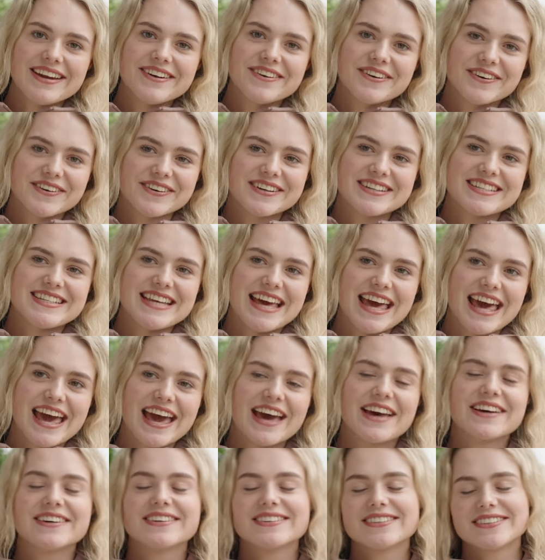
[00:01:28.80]
knocked
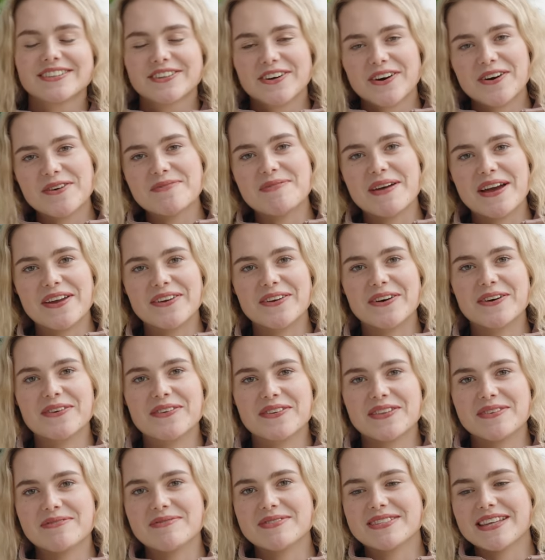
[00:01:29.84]
it, got a bit annoyed
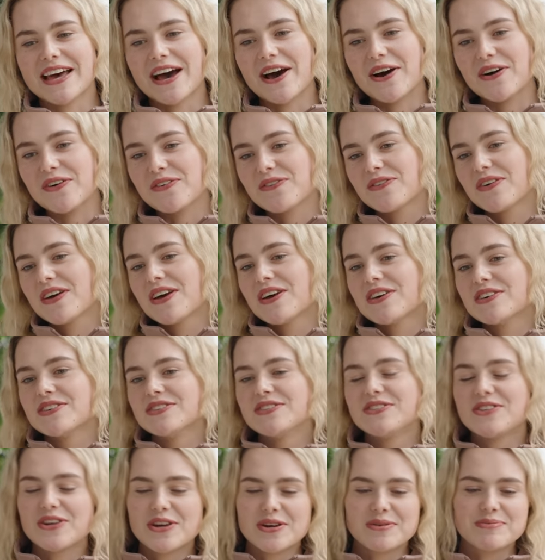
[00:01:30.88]
with himself,
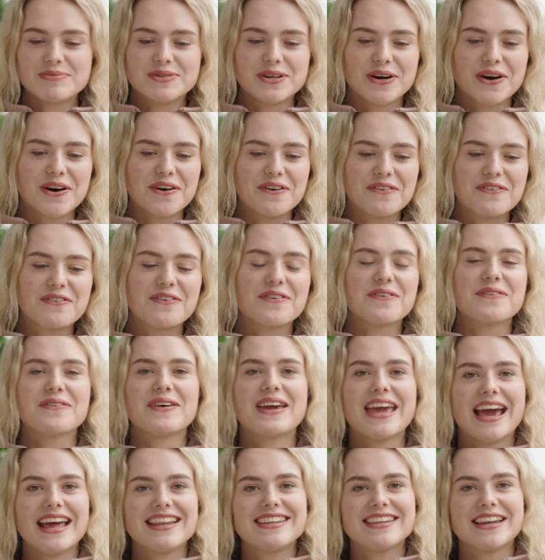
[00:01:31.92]
zoomed off.
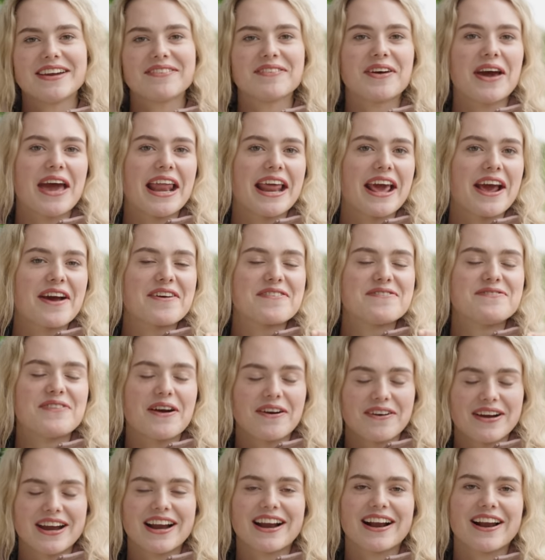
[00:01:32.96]
We ended up getting
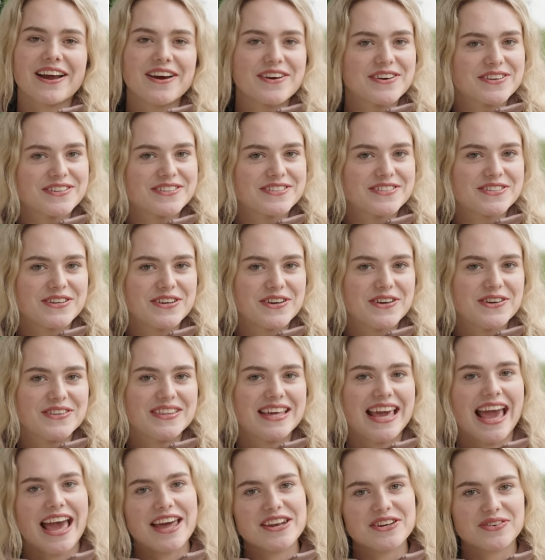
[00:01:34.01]
very close to
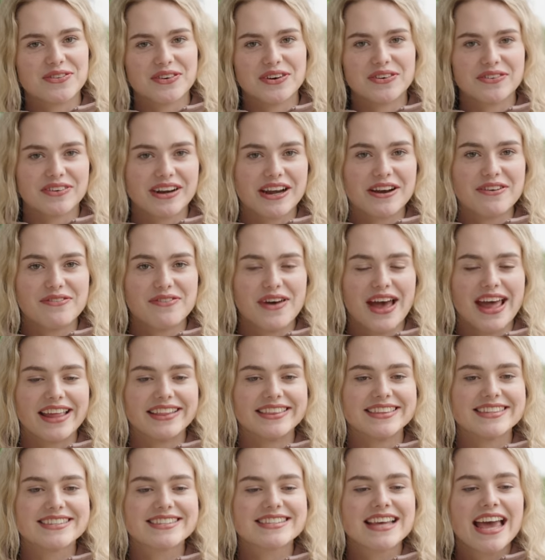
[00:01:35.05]
the end of an arena
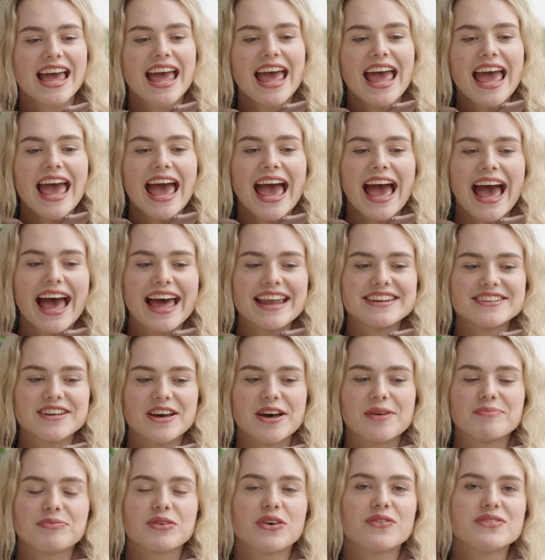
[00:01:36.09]
fence, and
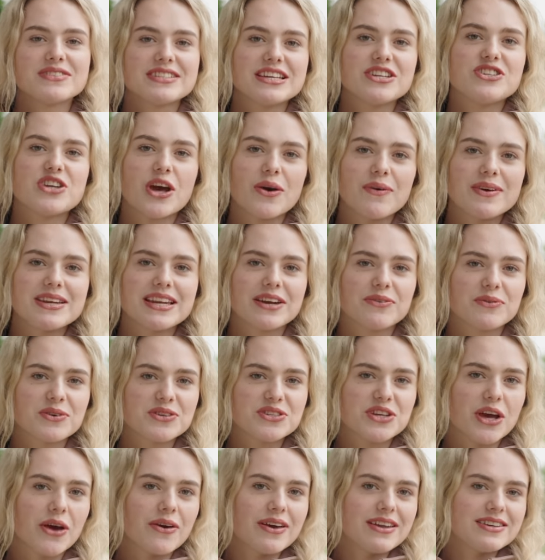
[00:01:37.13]
obviously Joey didn't
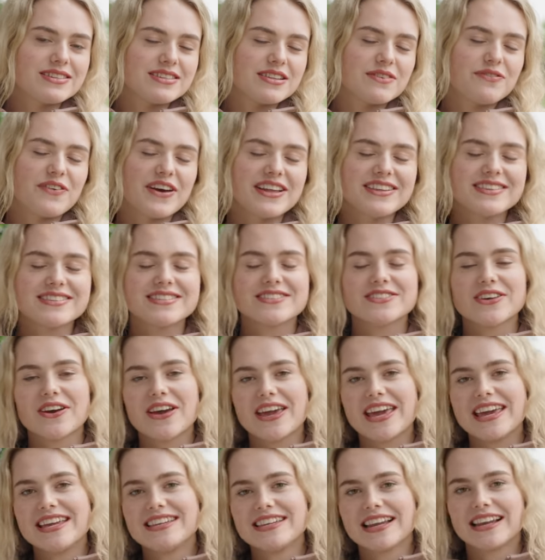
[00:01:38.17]
want to go into the fence,
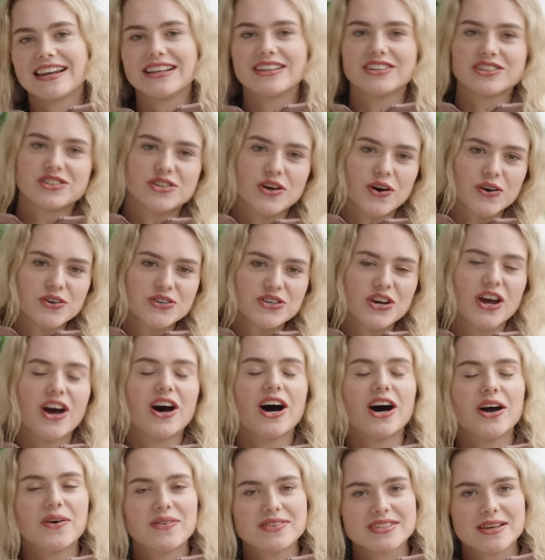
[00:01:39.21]
so he did a little dodge.
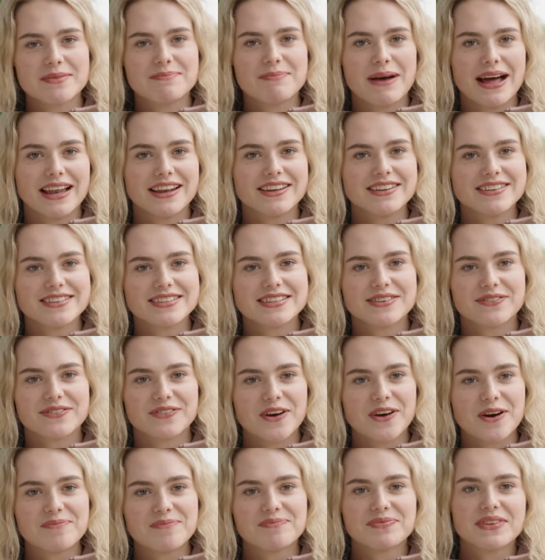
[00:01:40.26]
I was unbalanced
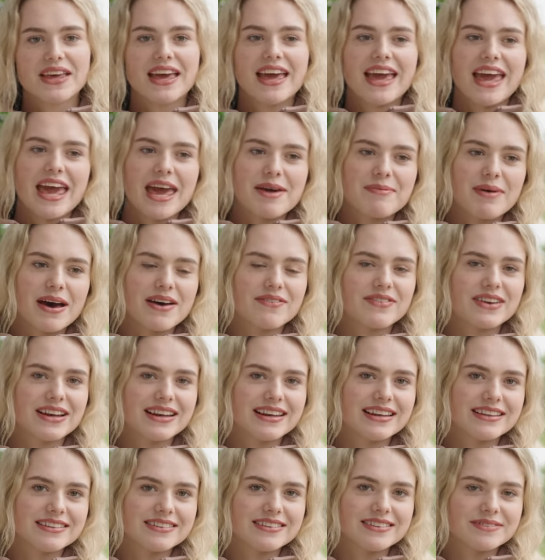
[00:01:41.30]
from him having a
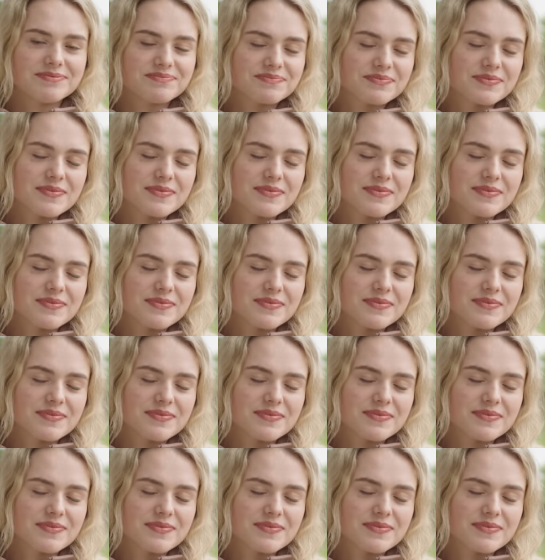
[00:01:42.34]
little